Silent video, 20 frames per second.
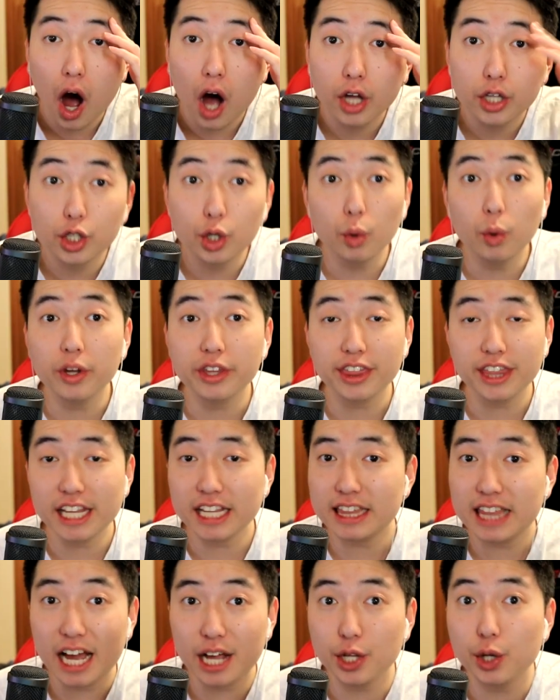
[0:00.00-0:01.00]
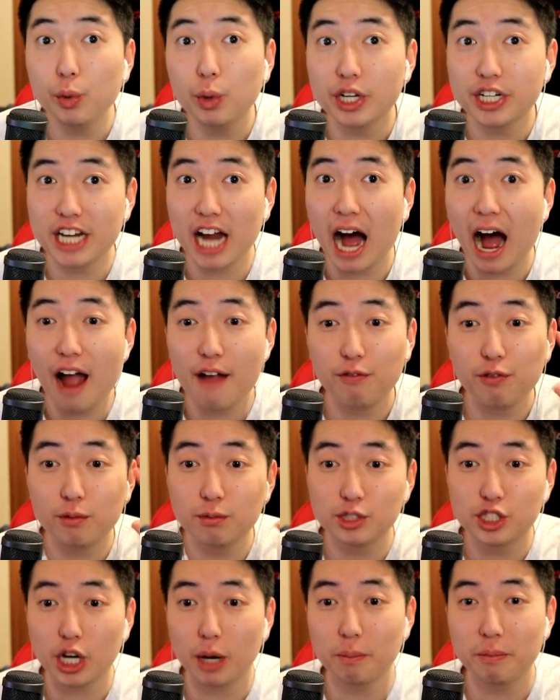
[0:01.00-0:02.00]
You would think that you would die
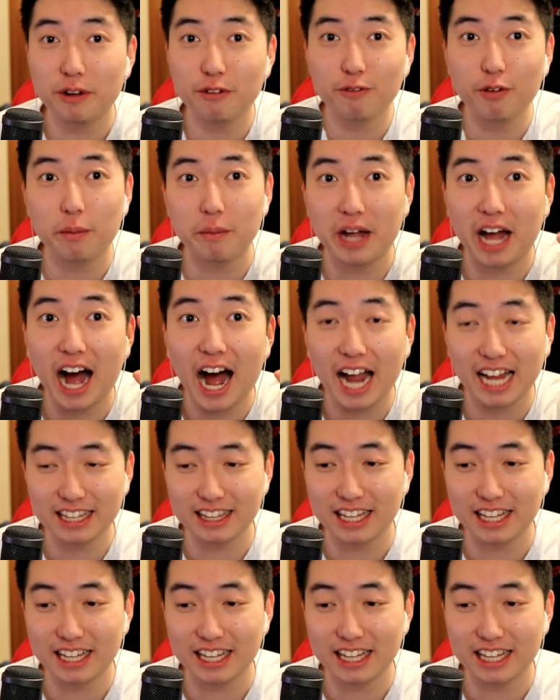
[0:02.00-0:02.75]
from jumping from a height